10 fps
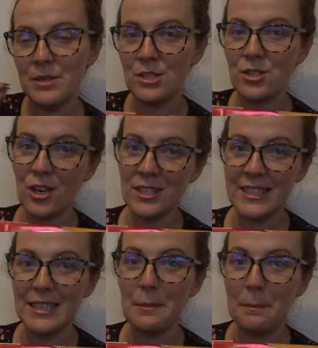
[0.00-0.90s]

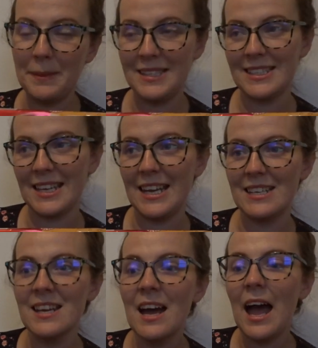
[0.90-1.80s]
biscotti biscuit.